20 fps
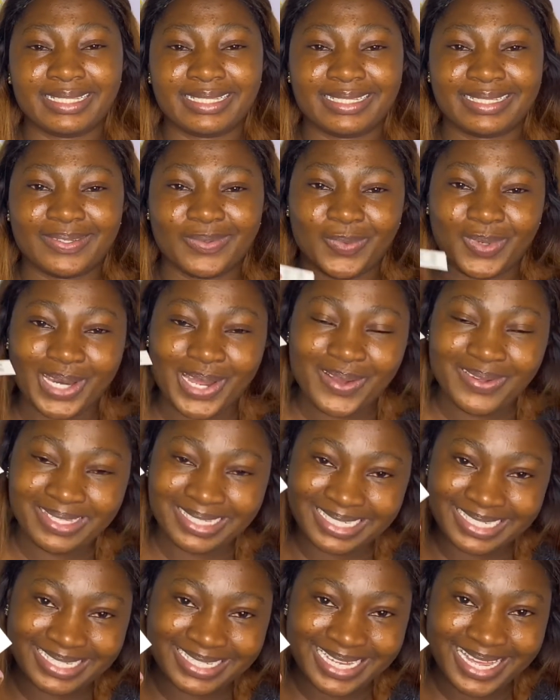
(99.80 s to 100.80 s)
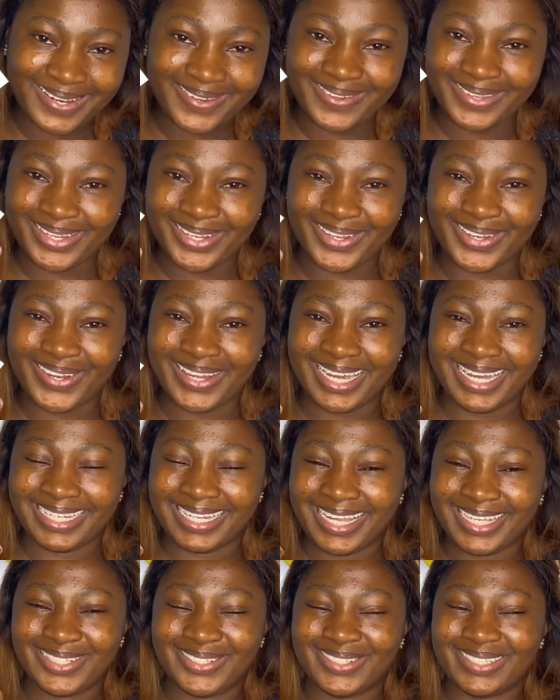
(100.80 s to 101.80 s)
without this, I don't think you can
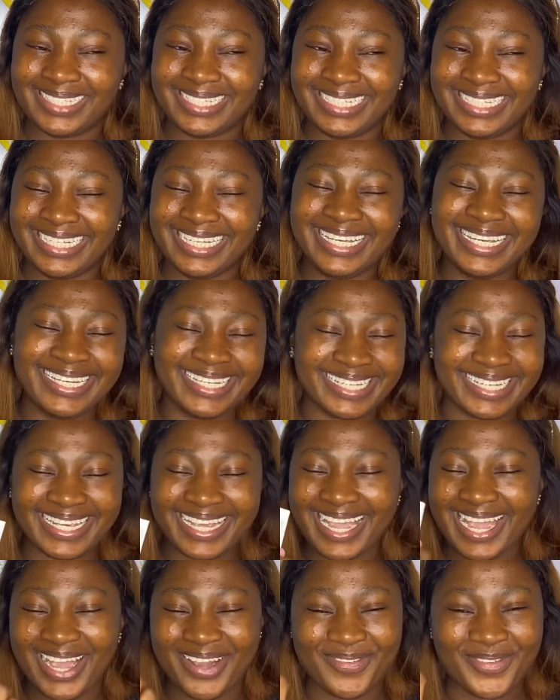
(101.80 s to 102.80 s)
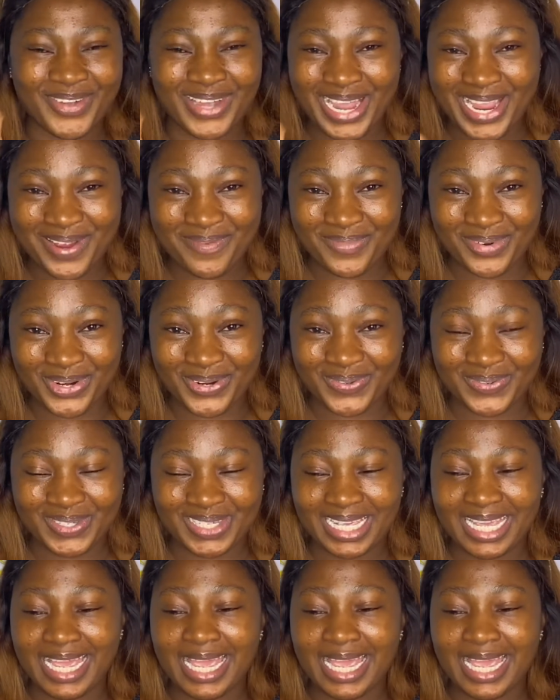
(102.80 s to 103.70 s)
actually carve your eyebrows.